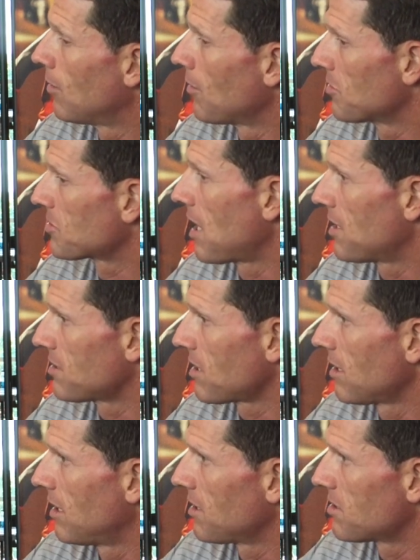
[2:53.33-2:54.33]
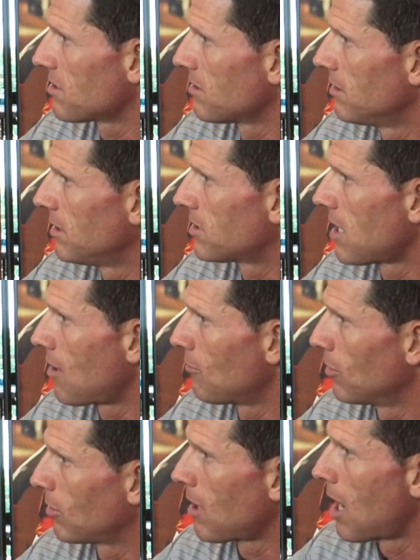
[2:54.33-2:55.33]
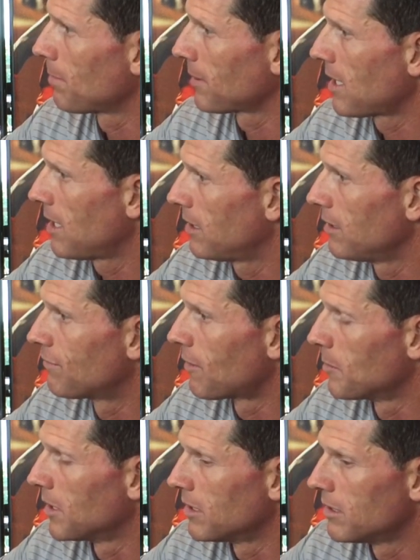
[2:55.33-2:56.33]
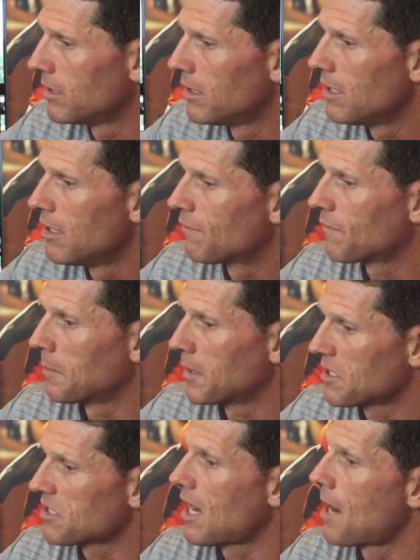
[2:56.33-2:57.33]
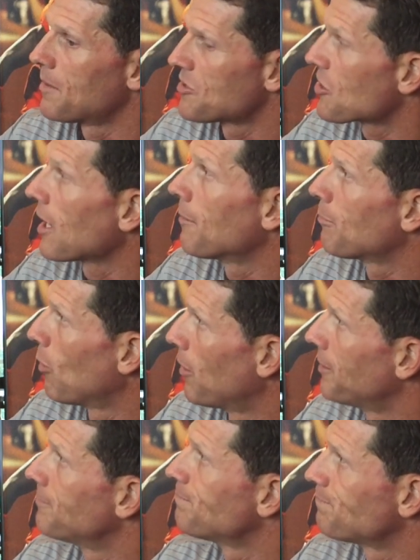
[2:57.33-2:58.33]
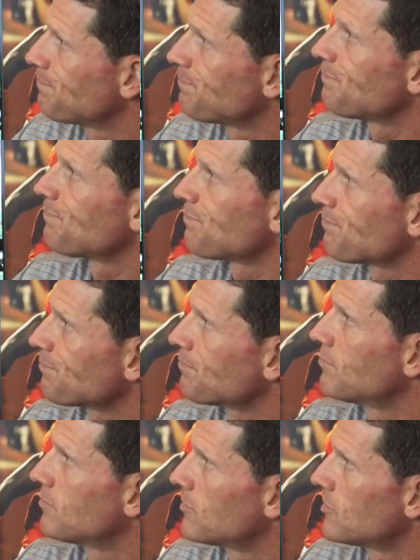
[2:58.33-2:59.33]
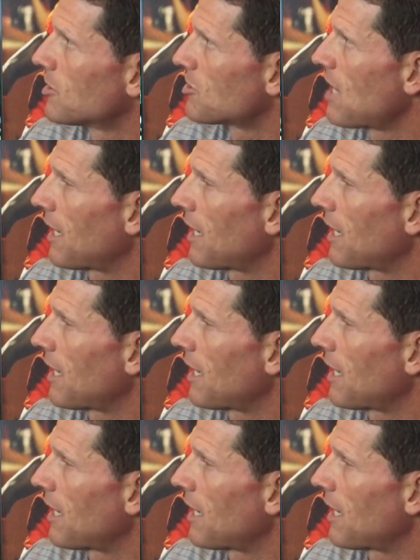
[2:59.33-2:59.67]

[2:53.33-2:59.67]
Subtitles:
those kinds of things. It's not real complicated from an assignment standpoint. Just